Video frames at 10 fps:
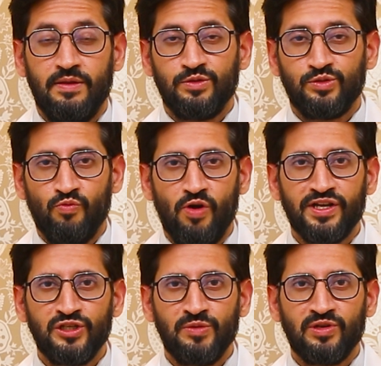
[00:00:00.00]
So what
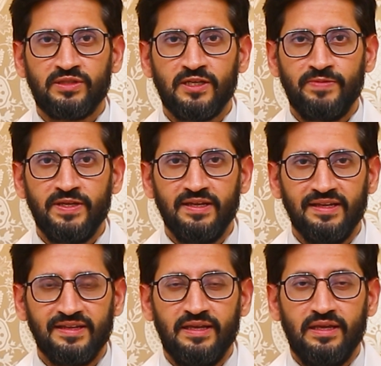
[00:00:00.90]
is immunotherapy?
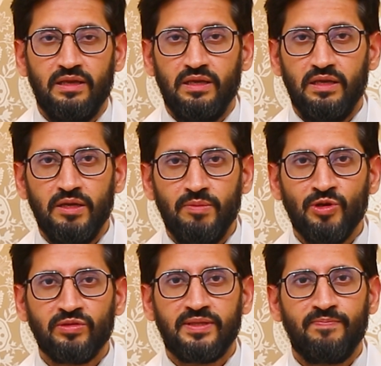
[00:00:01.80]

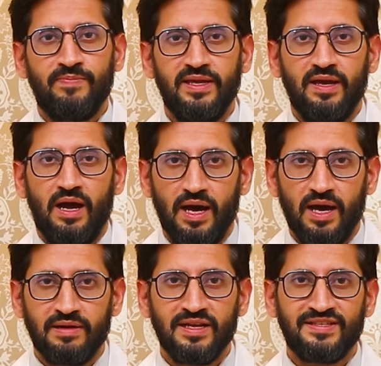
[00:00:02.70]
Immunotherapy
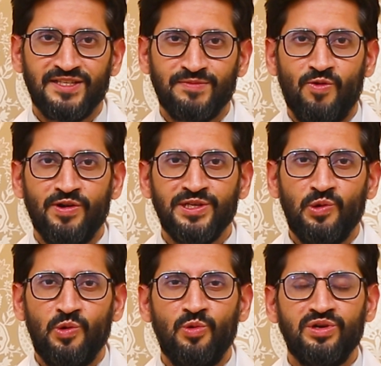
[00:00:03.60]
harnesses body's
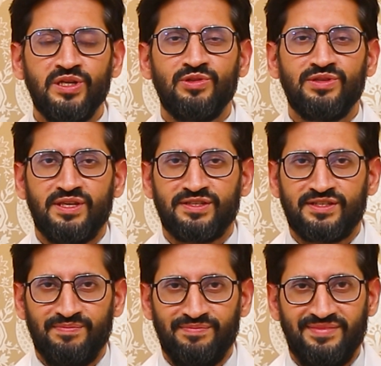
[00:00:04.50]
own immune
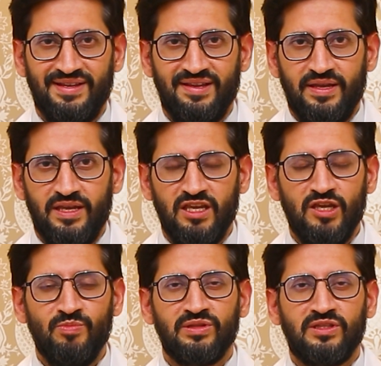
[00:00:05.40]
system.
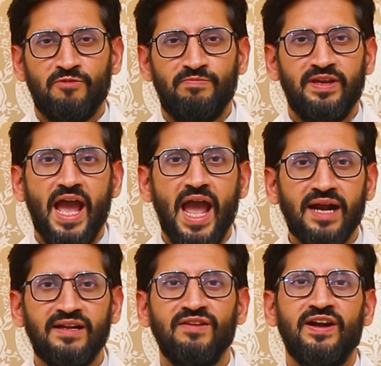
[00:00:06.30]
Immunotherapy
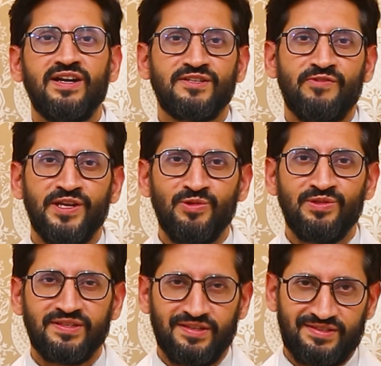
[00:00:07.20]
activates our
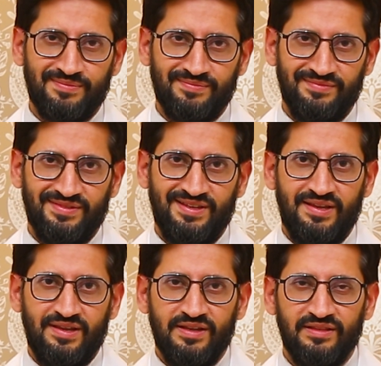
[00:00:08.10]
immune system.
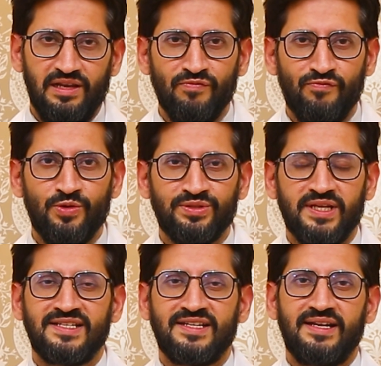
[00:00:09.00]
The
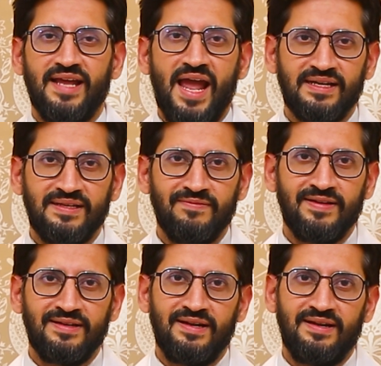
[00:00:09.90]
lymphocytes get
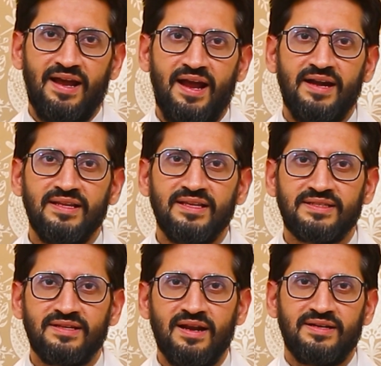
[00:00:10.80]
activated and they
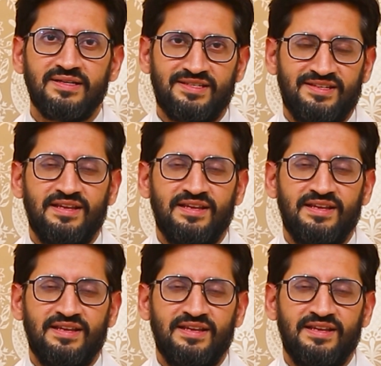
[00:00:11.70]
start